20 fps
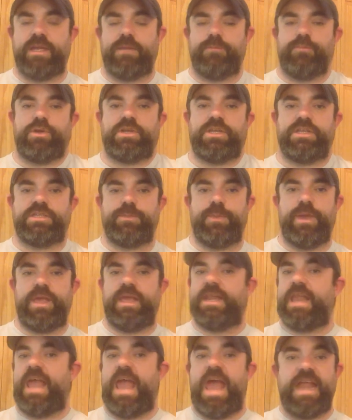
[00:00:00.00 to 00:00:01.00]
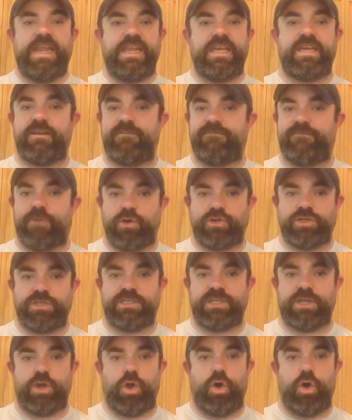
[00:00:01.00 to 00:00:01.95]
participate in any convergence at